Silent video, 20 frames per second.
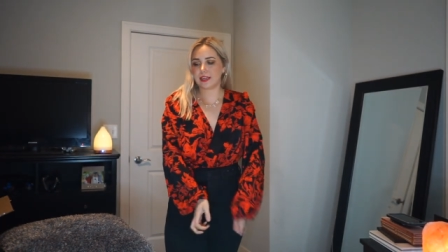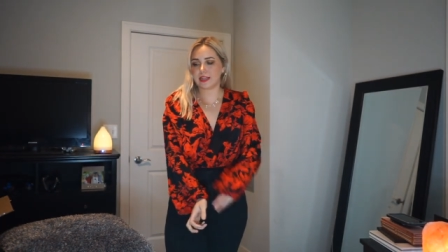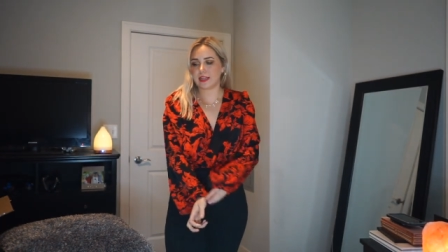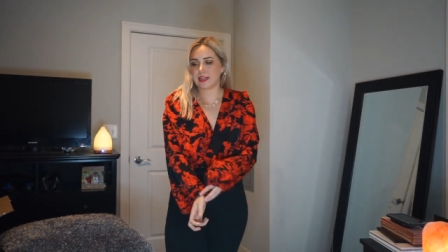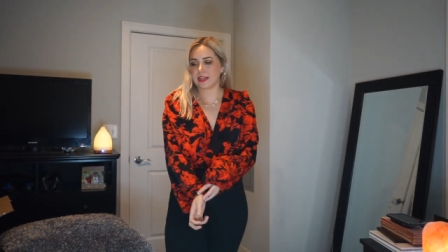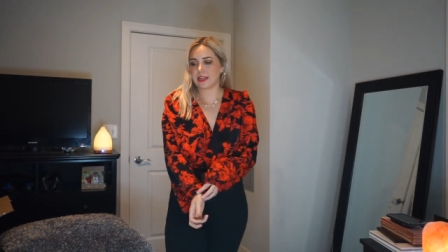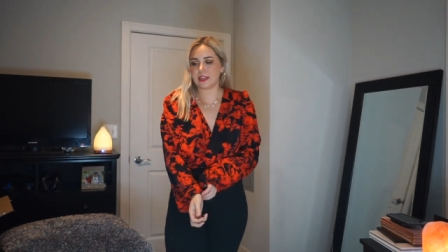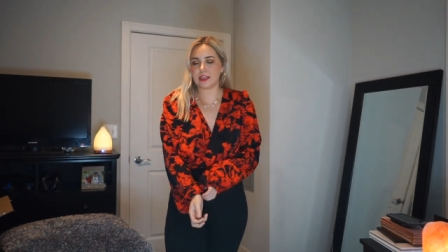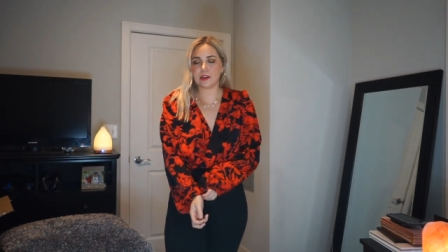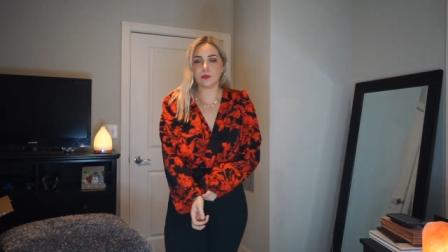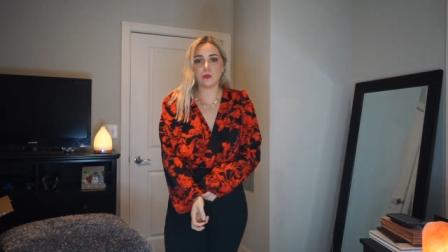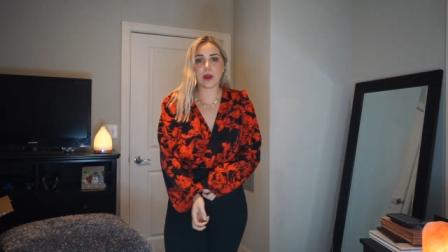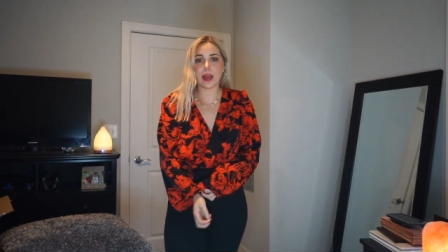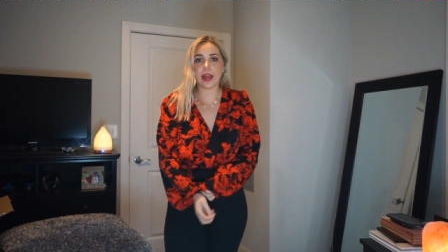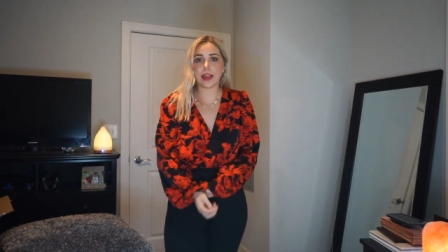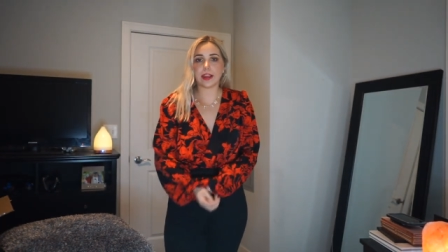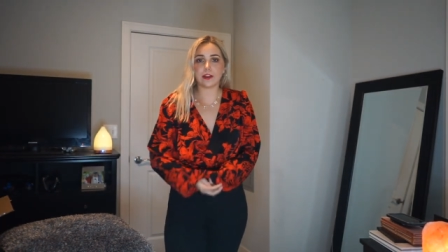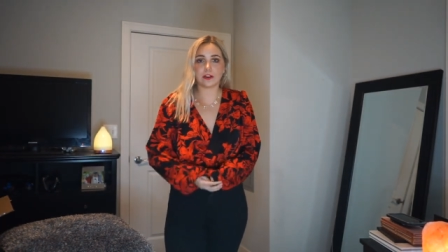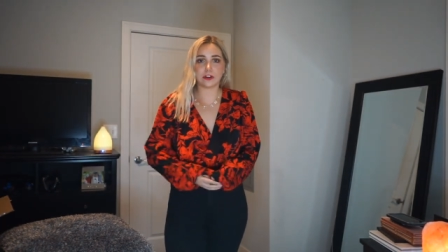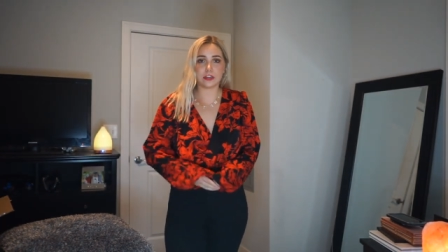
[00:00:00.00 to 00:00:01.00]
in any
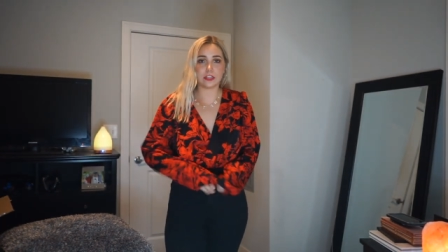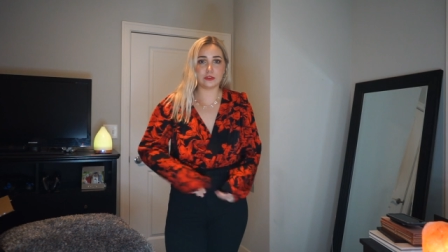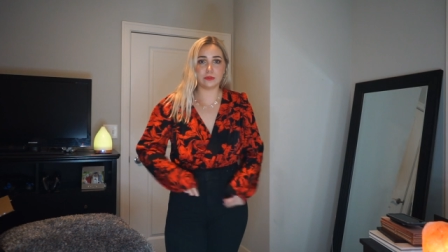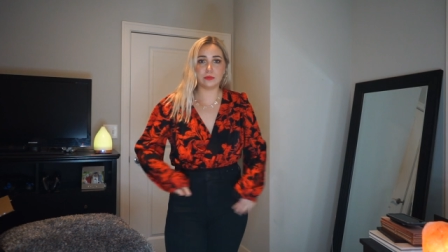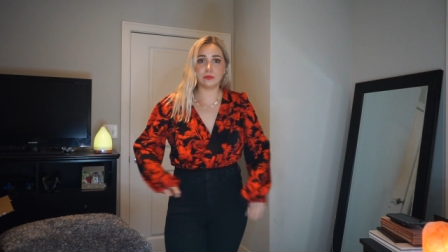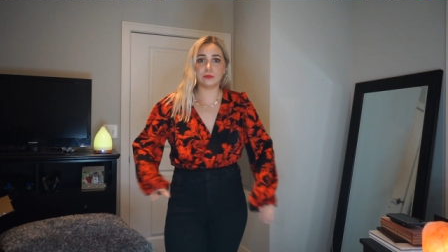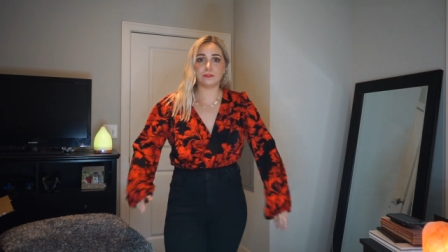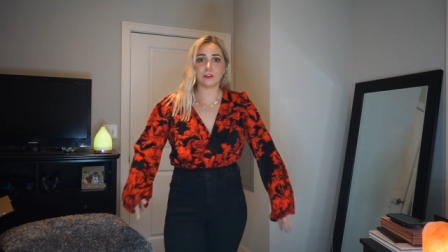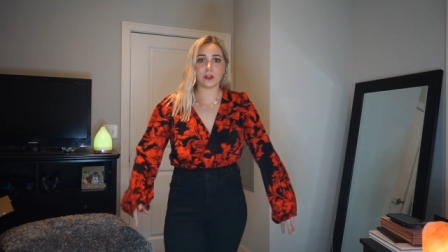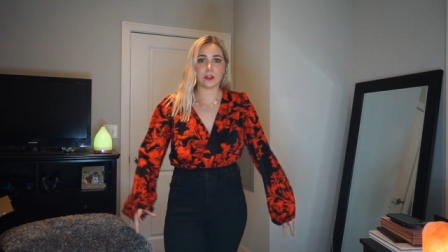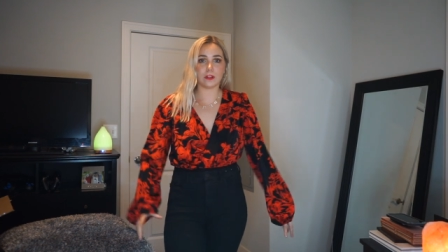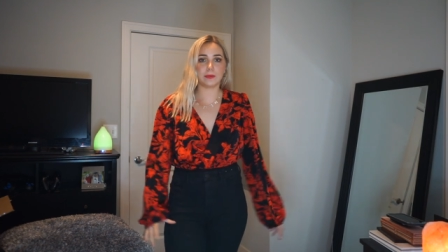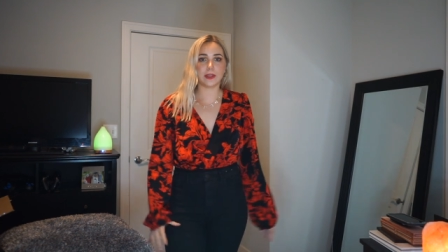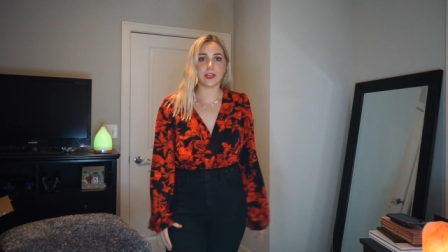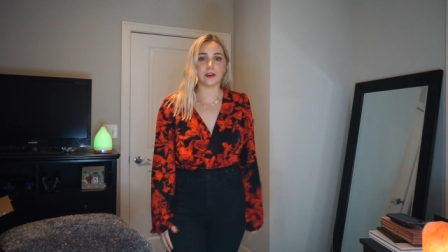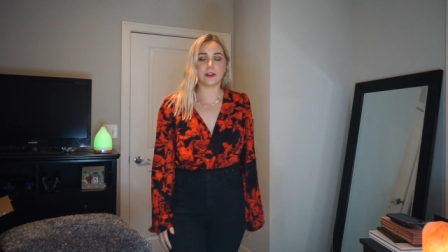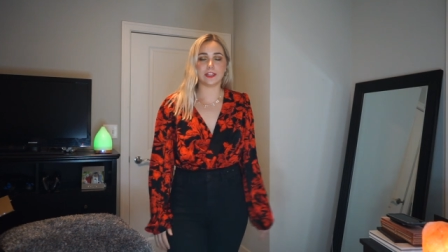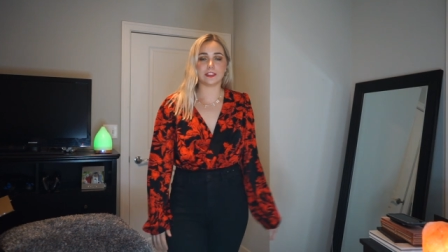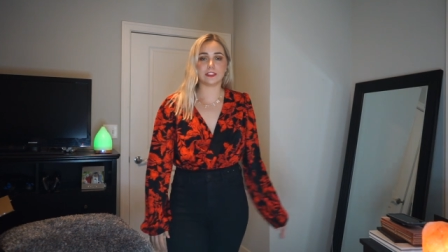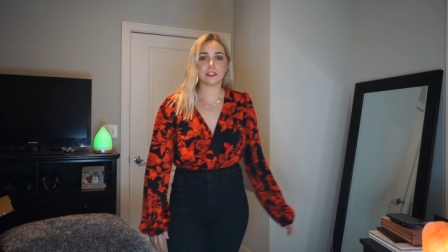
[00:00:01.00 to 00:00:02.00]
way or you follow
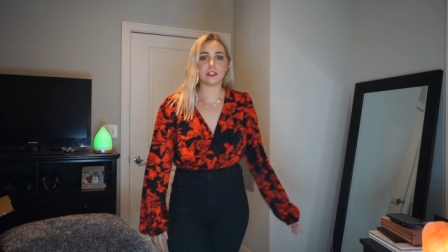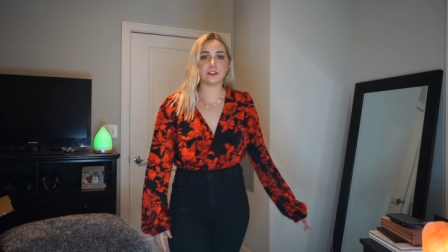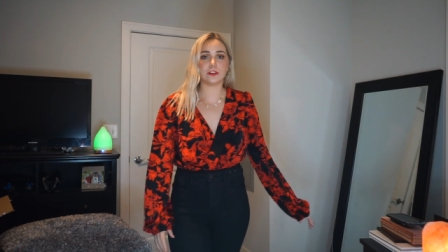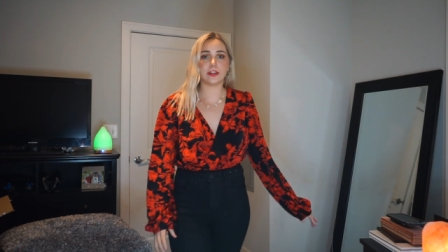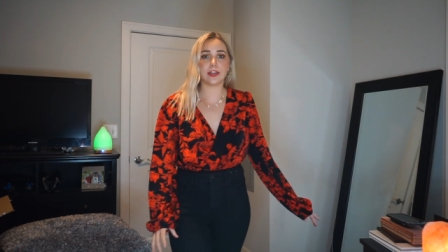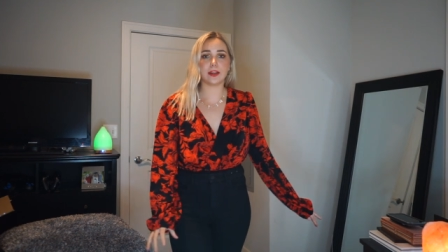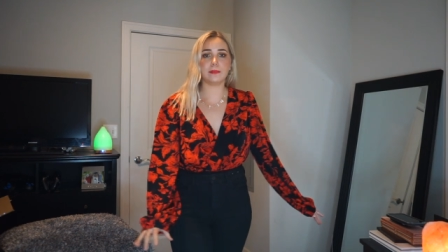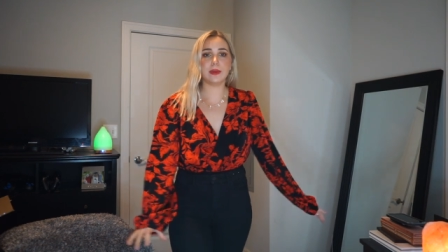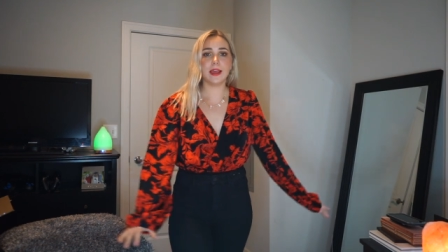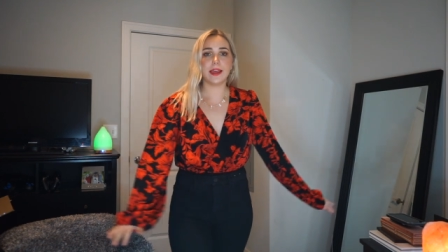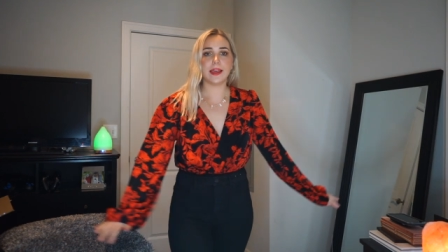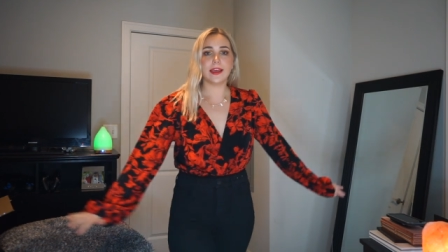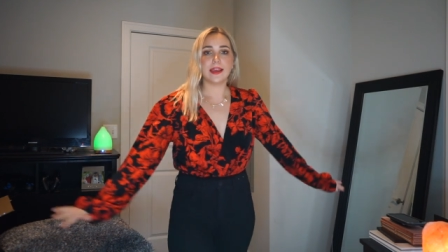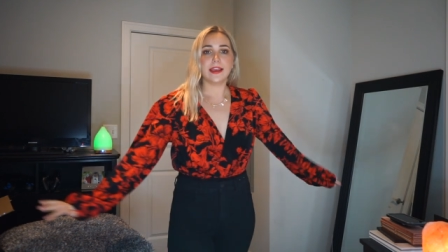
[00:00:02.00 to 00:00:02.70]
me on Instagram,